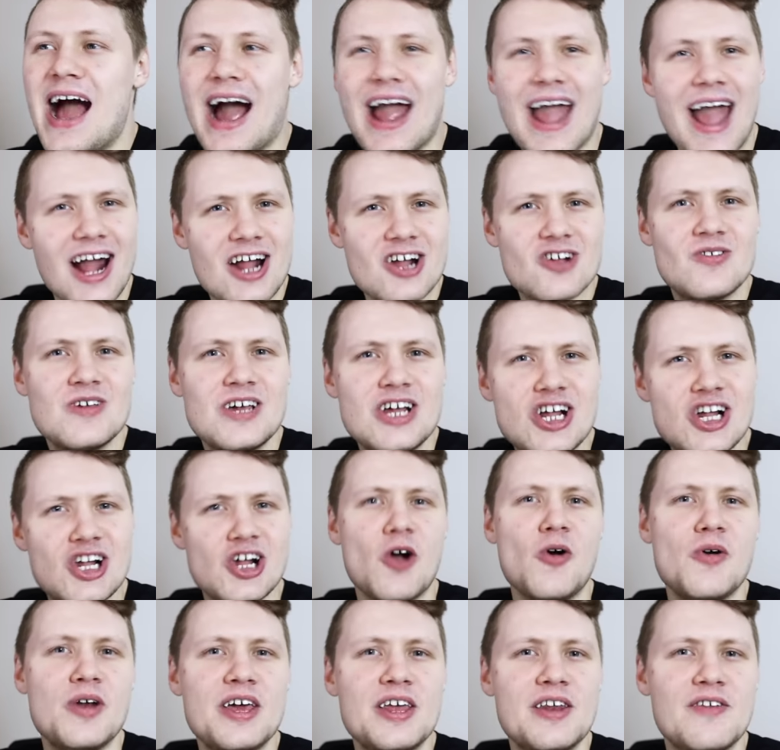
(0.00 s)
I actually
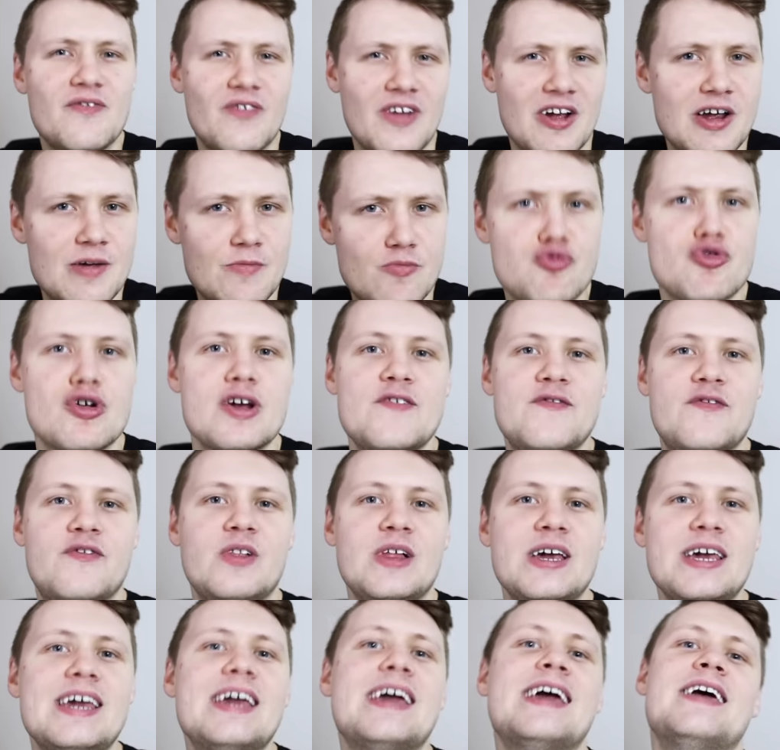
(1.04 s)
showed it very
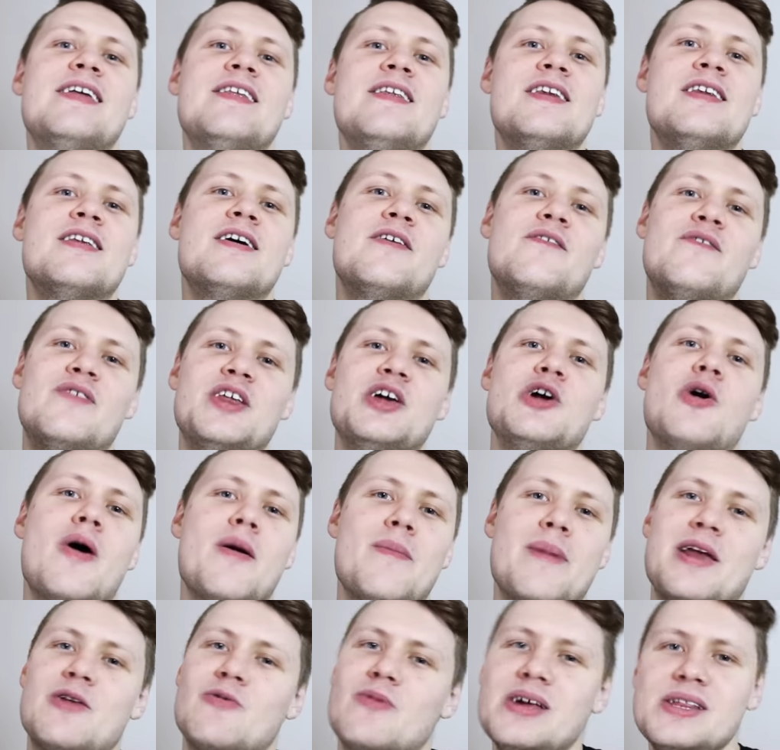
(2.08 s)
briefly in a video
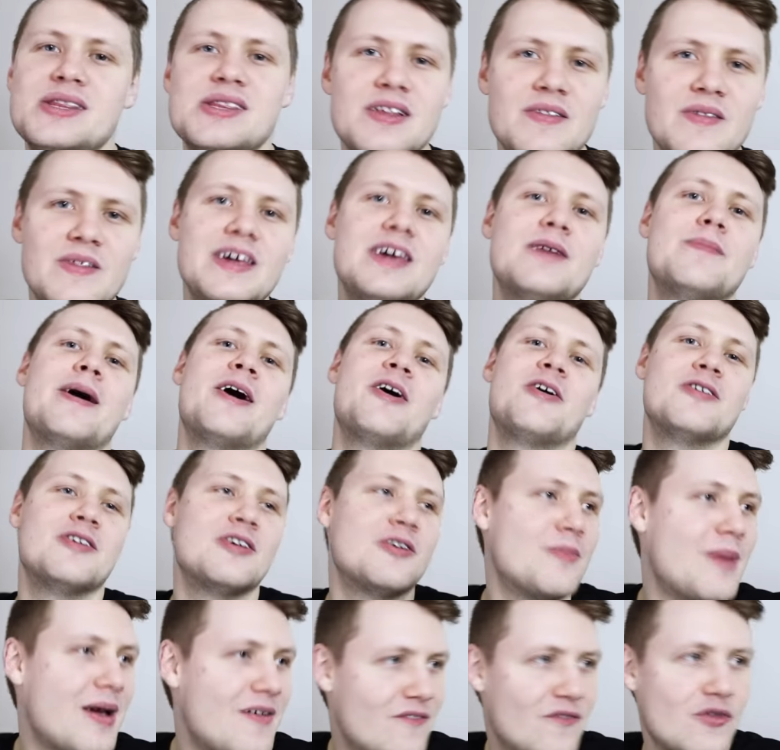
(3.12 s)
I made recently about,
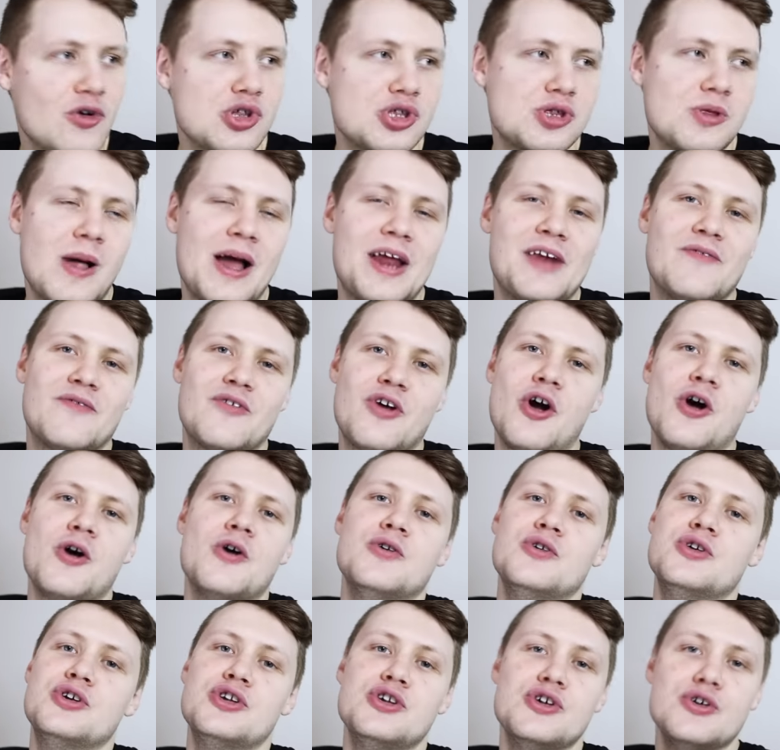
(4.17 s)
you know, my first line of
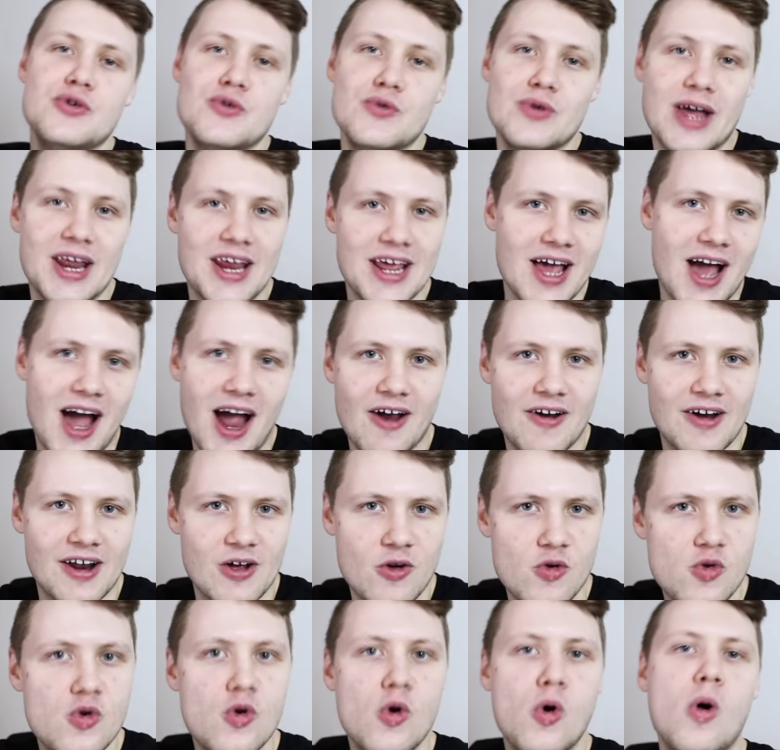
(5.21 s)
code to getting hired
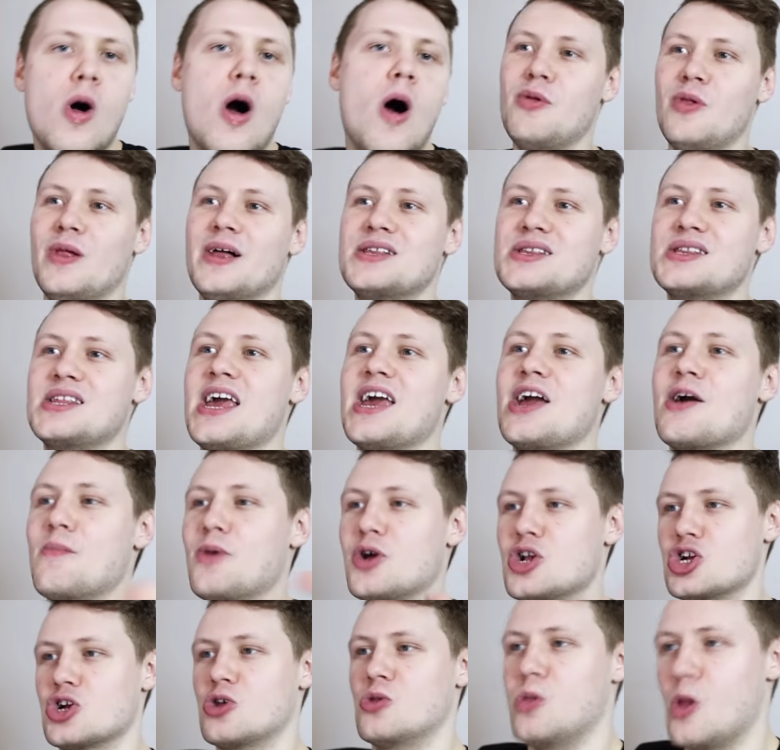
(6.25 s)
at Google. But let's take a
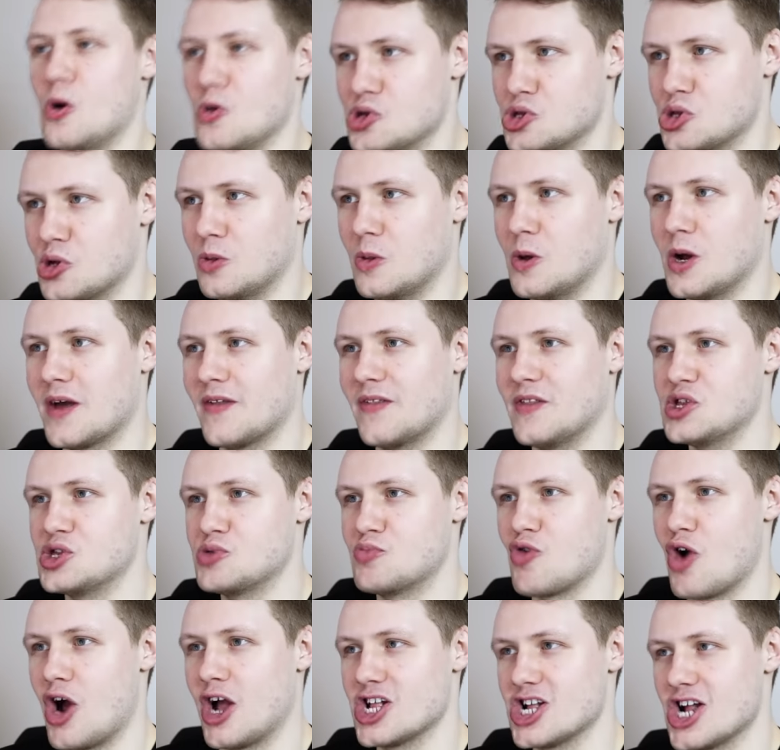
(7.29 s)
much closer look at
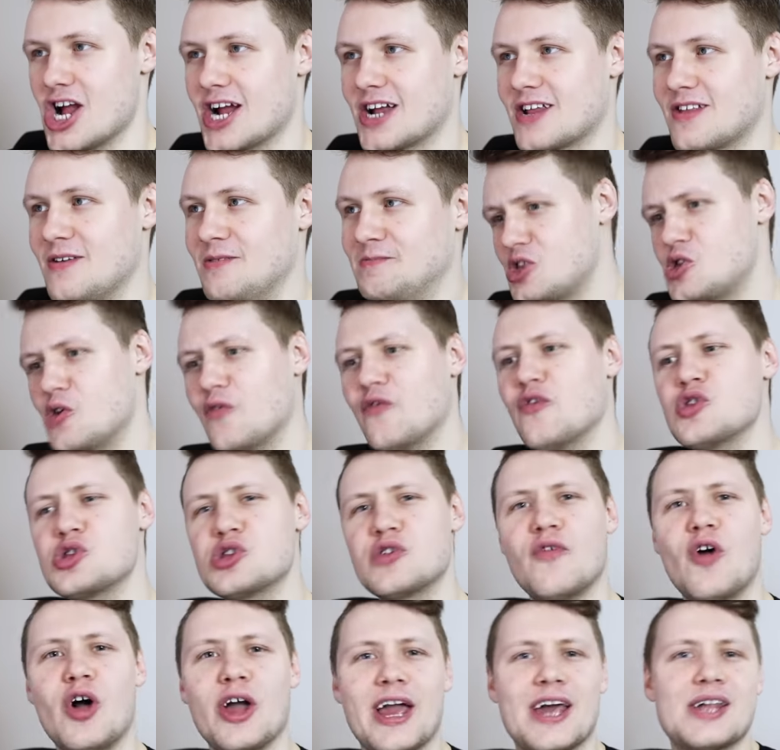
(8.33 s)
this project. So
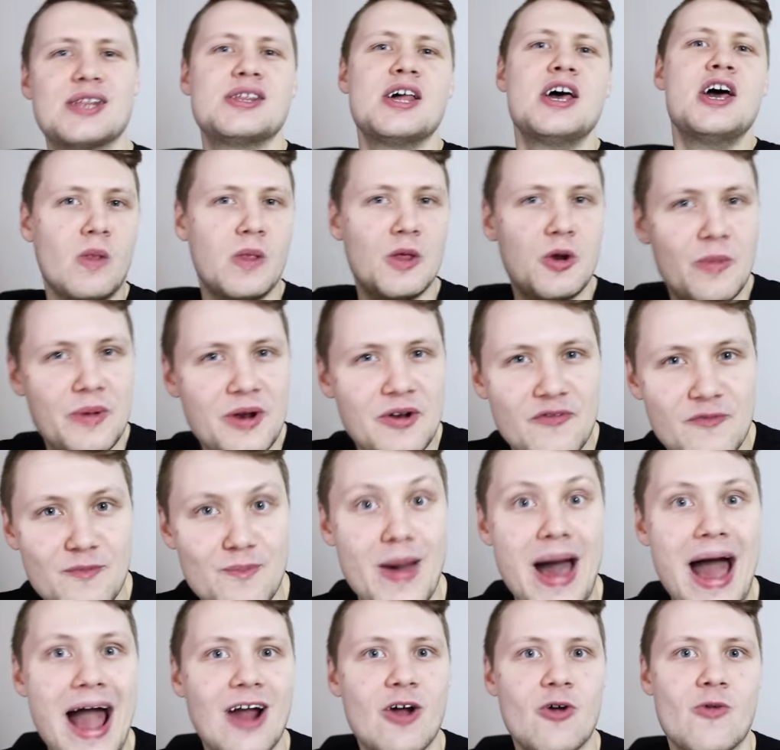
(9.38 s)
first of all, I guess a little bit of
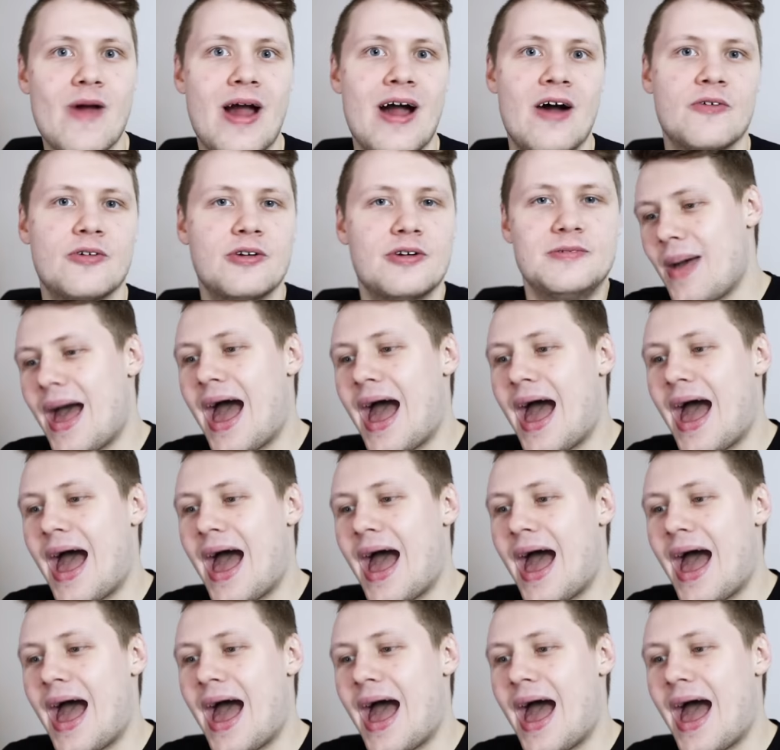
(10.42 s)
background.